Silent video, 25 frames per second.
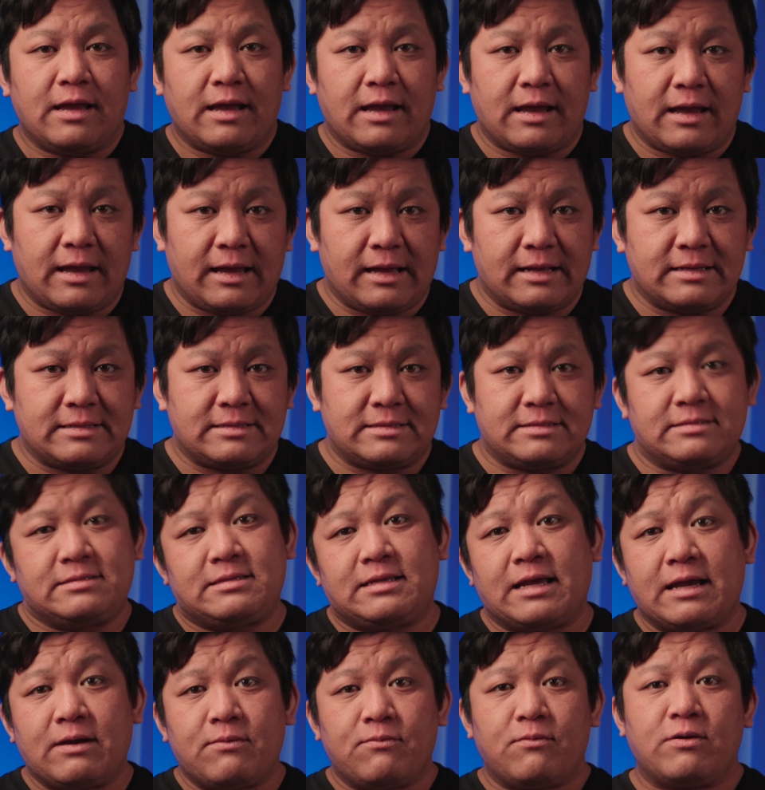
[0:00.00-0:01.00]
And
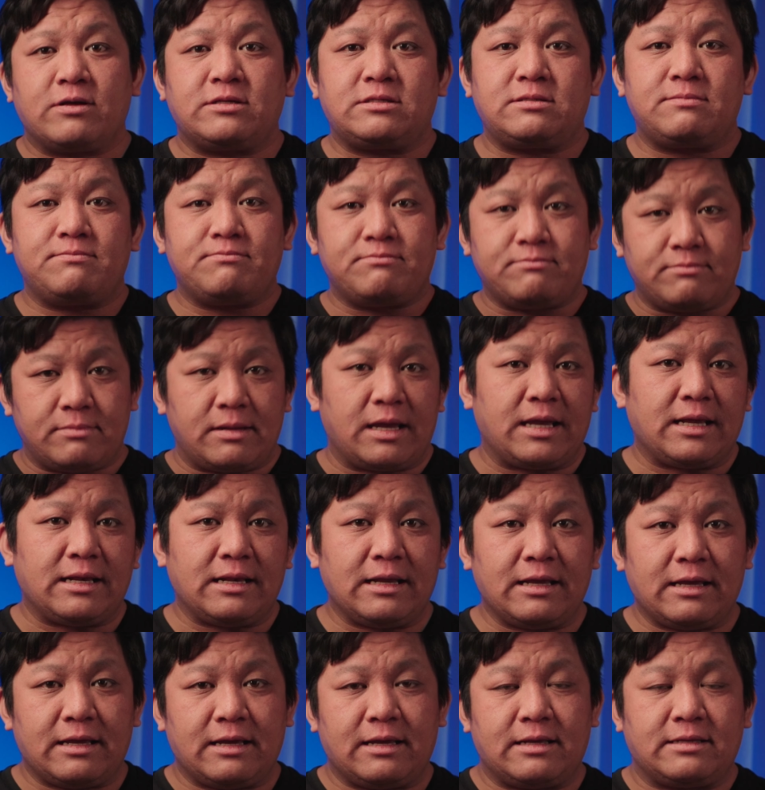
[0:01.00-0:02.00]
that was
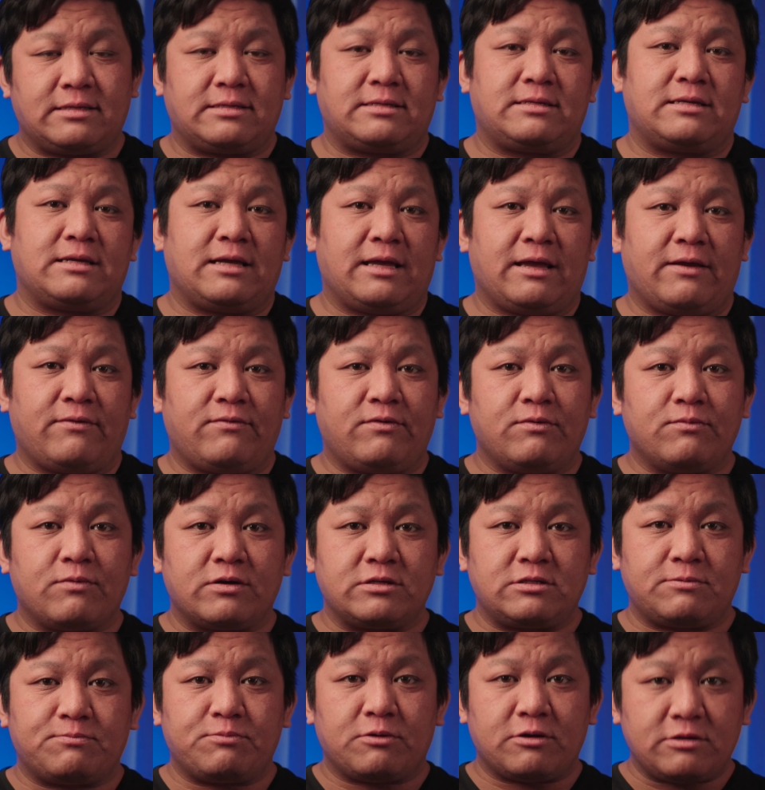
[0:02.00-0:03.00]
mainly it. If you
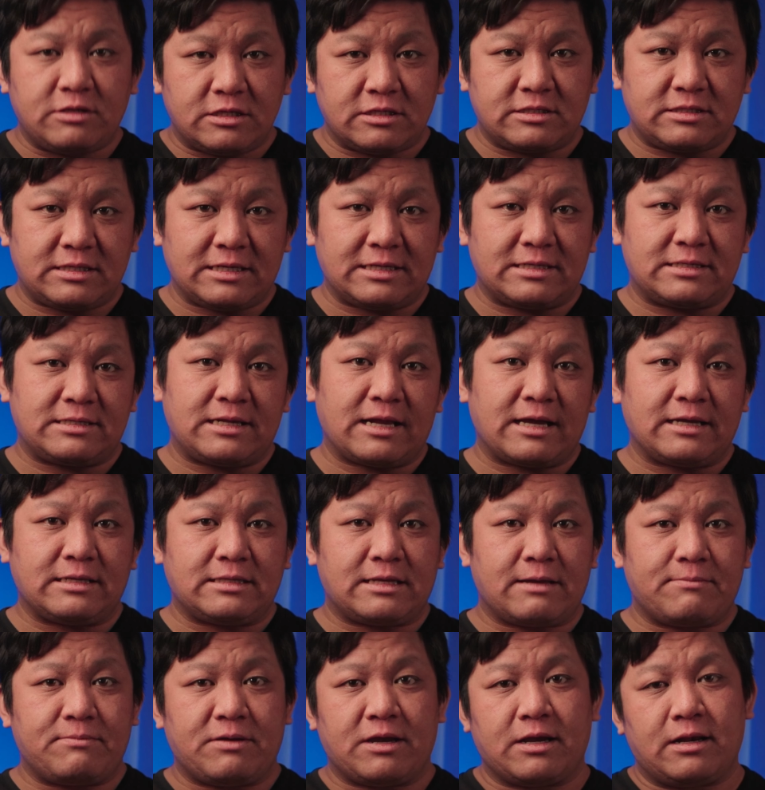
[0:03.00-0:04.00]
want to purchase this light,
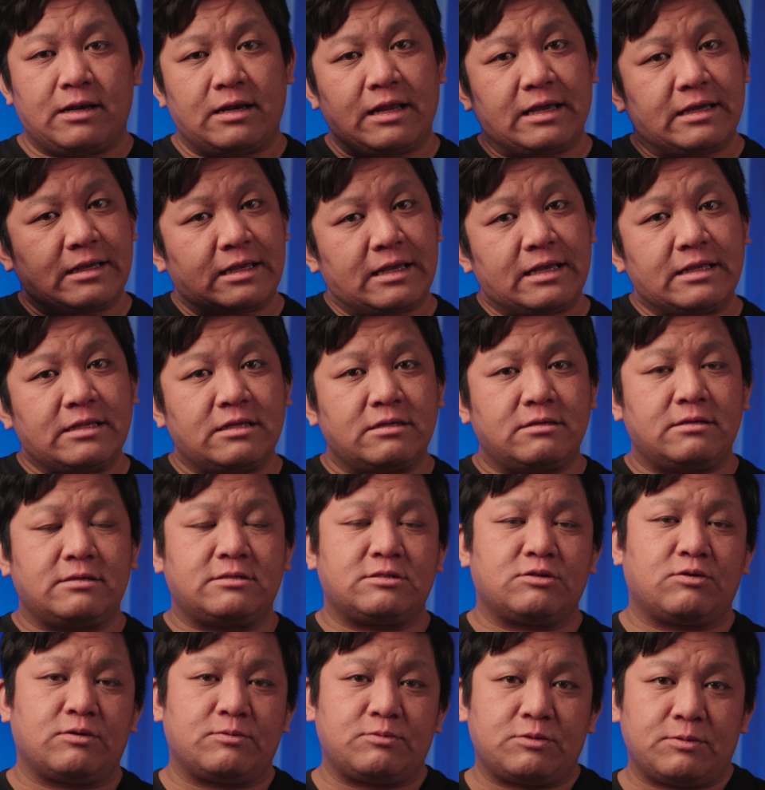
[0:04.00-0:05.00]
there'll be a link in the
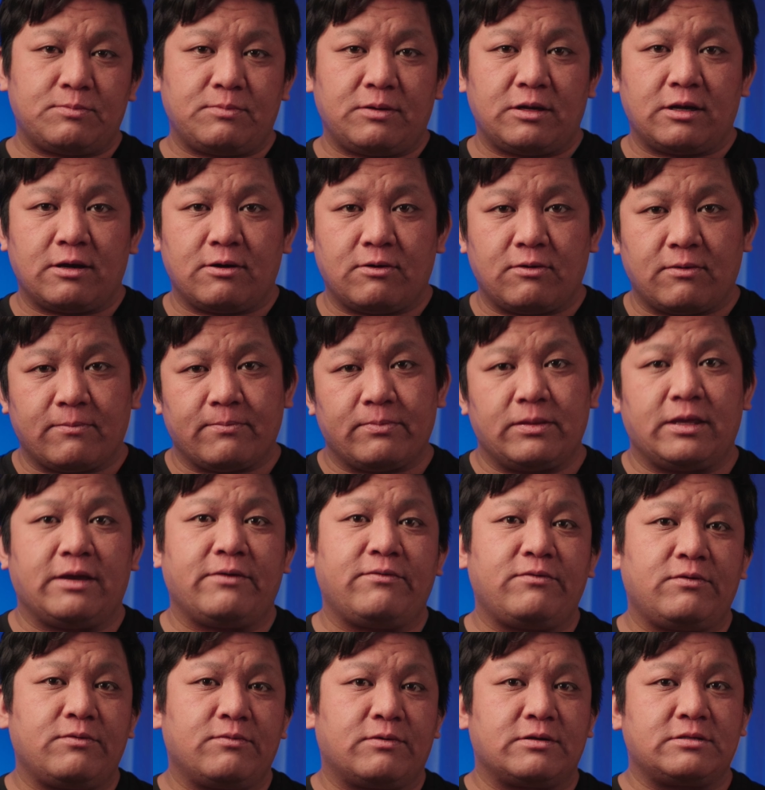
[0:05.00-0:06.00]
description below.
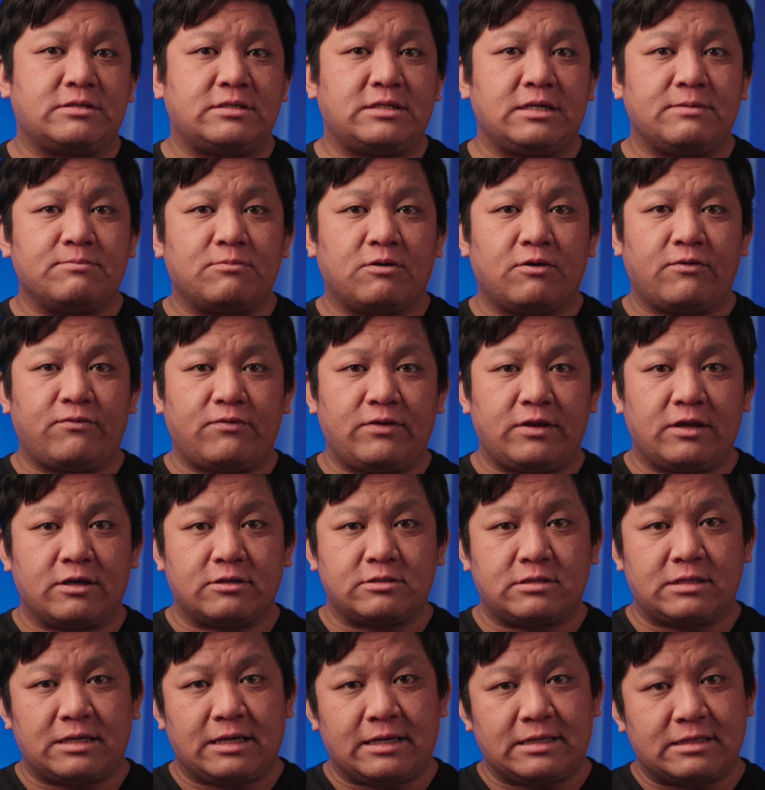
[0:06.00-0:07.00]
If you want to see more
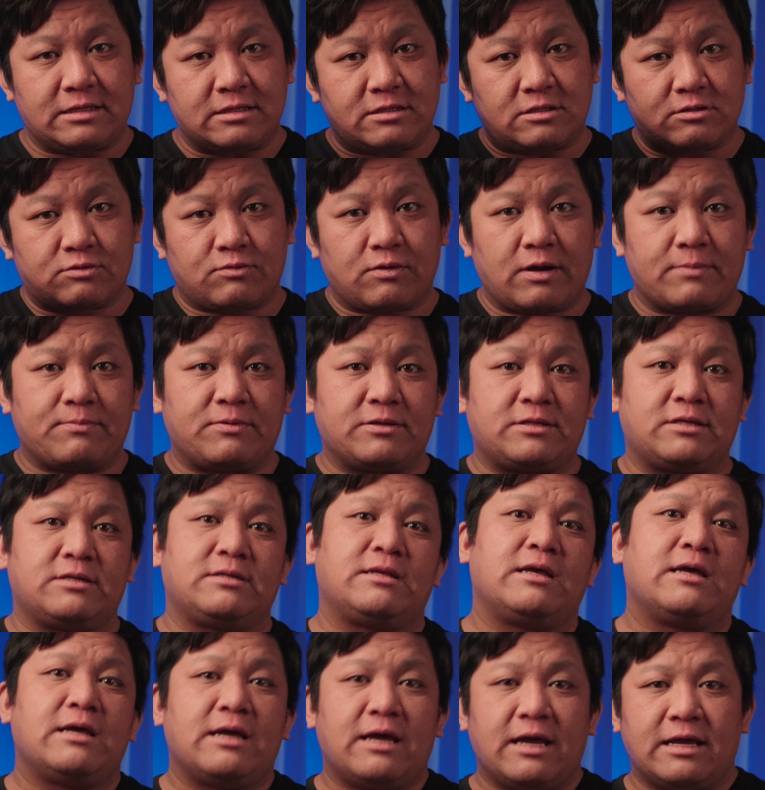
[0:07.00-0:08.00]
videos, hit the subscribe
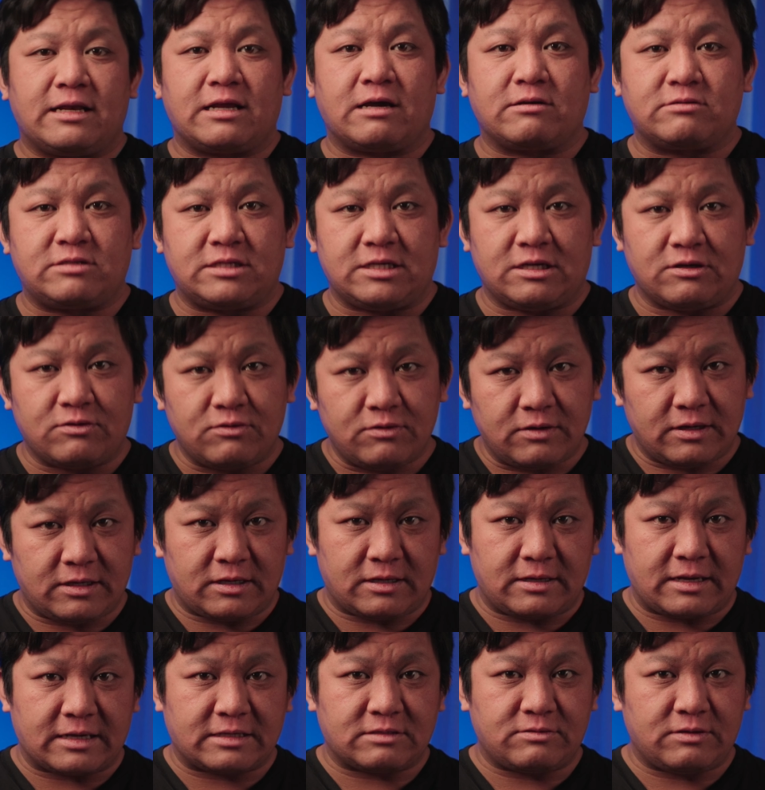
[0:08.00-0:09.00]
button, and I'll see you in
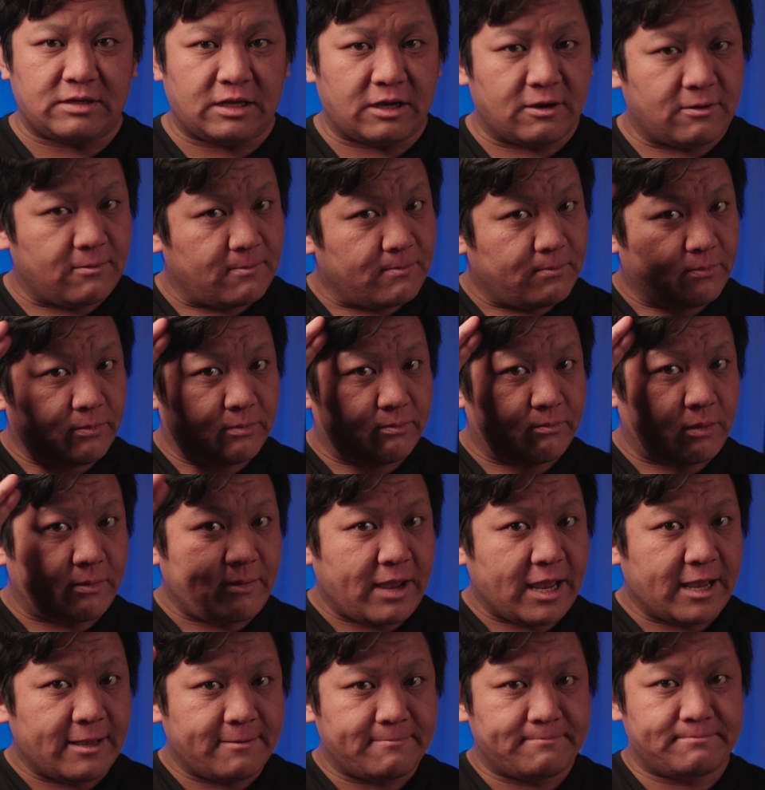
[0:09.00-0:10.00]
the next video. Bye
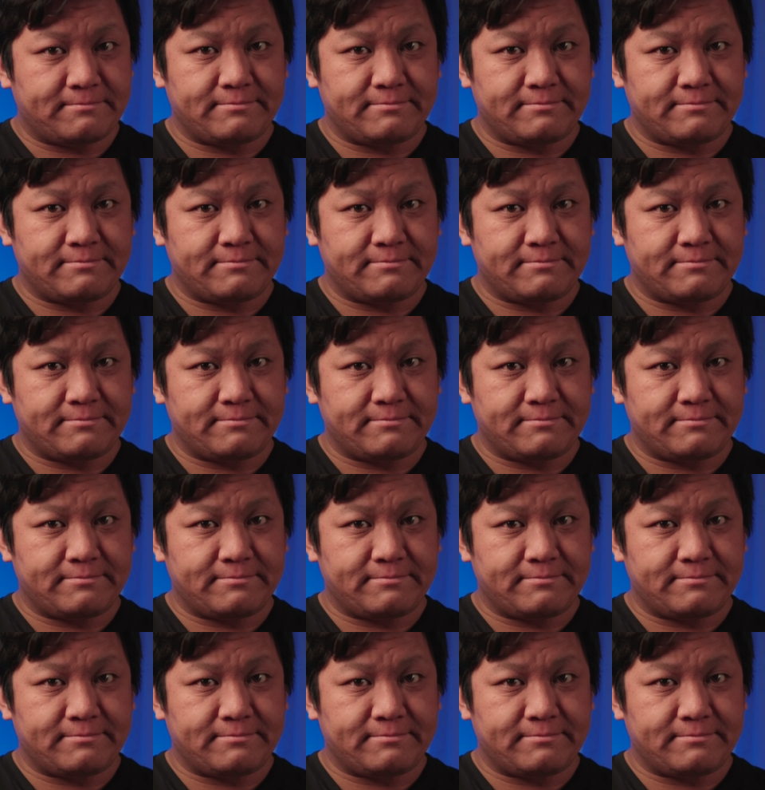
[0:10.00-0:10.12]
bye.